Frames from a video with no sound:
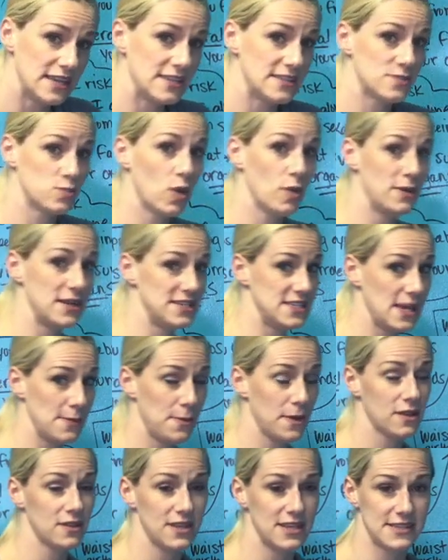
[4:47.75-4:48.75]
is what we
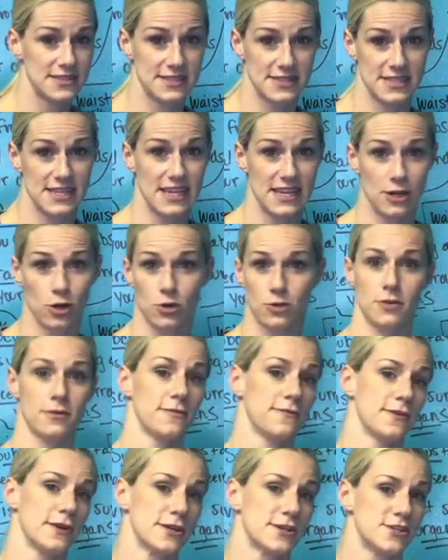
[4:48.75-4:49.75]
typically see or
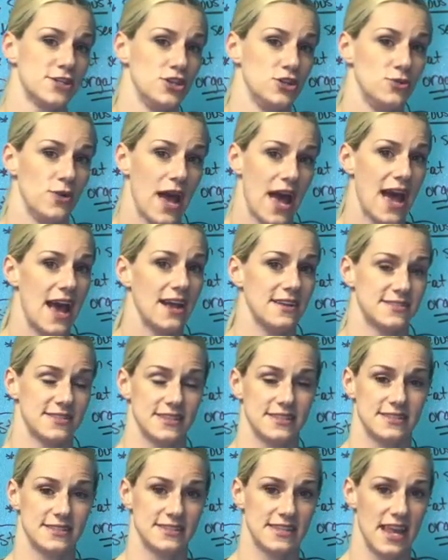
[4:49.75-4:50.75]
refer to as
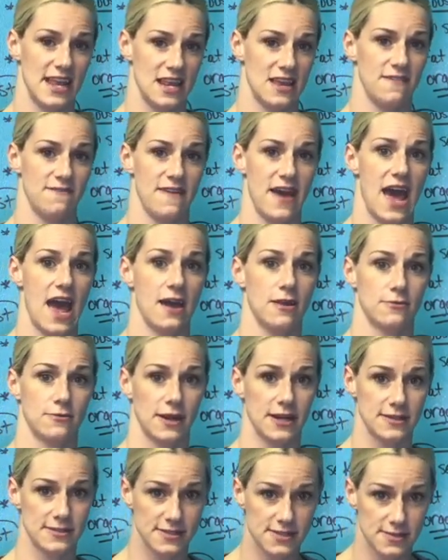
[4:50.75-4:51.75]
skinny fat,
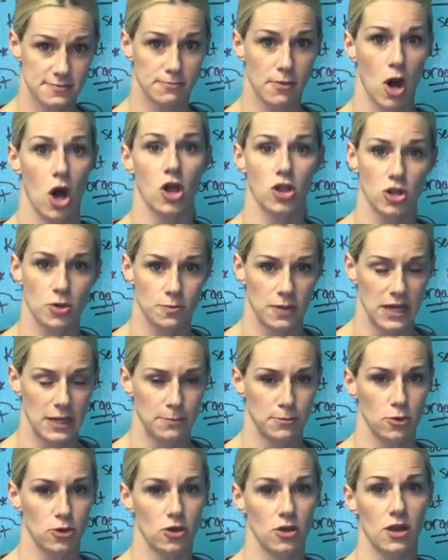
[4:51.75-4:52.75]
right? Smaller
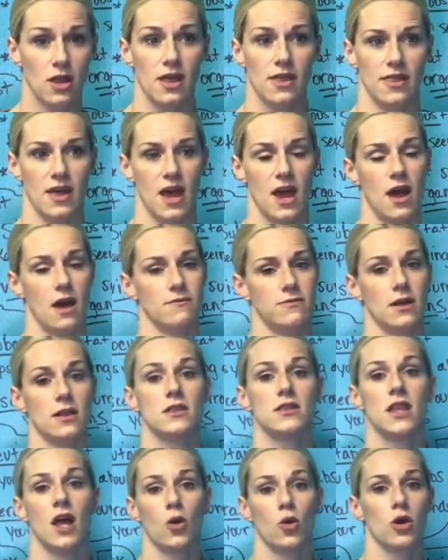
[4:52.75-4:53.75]
people that have a
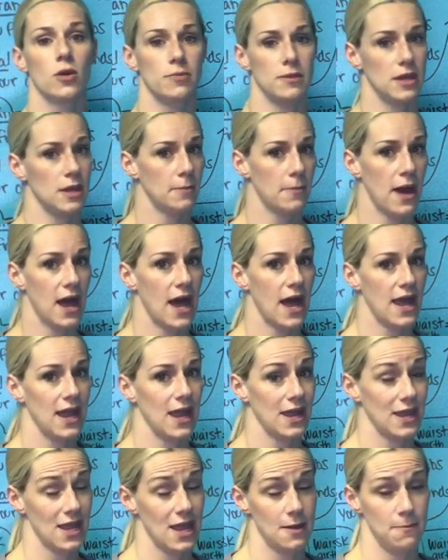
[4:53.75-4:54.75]
lower
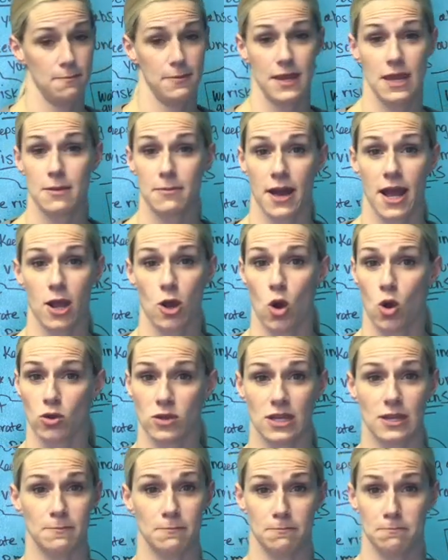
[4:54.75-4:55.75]
BMI. Again, BMI
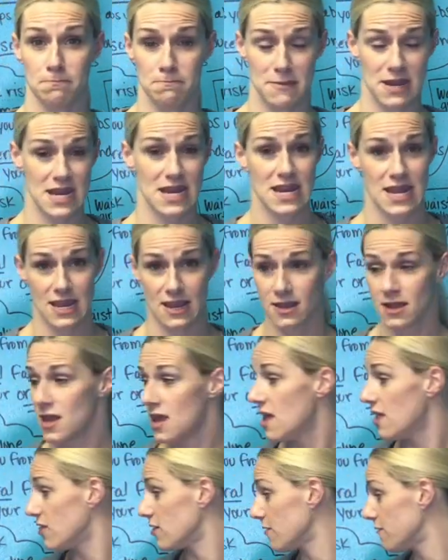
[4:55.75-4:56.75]
only meaning
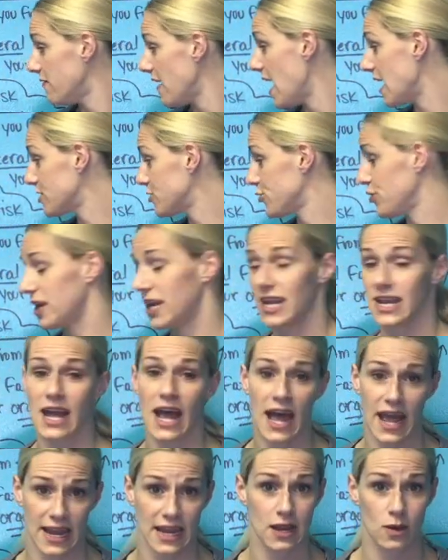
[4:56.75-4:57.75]
they're factoring in
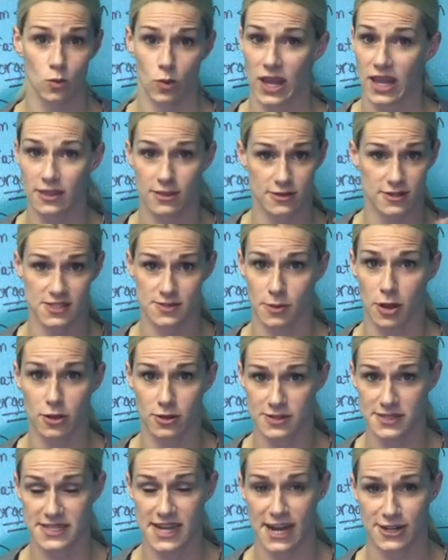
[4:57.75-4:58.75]
height and weight, they're smaller
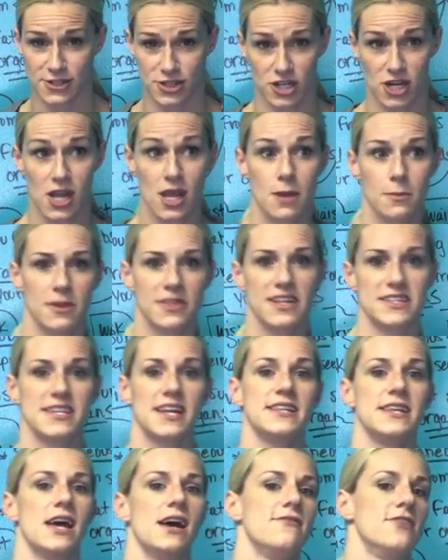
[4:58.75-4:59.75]
in stature, but they
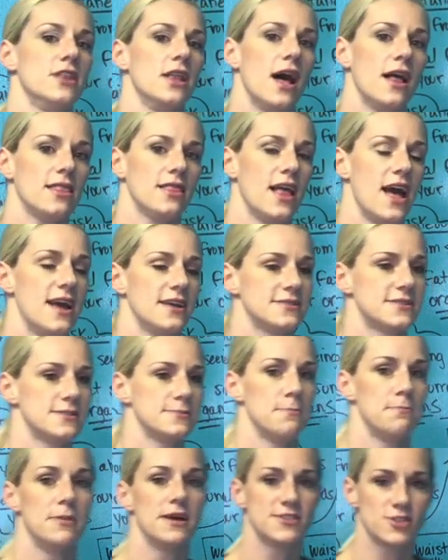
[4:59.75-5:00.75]
tend to have a lot
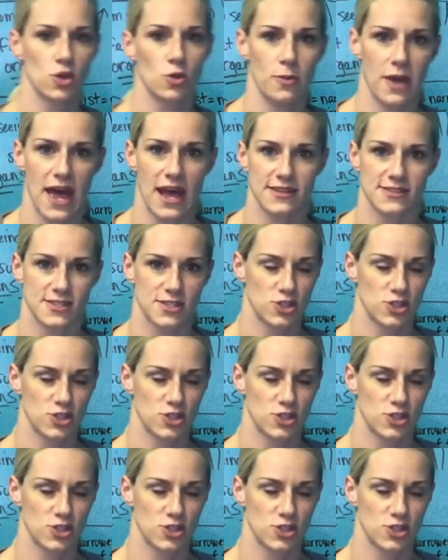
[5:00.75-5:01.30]
less muscle mass.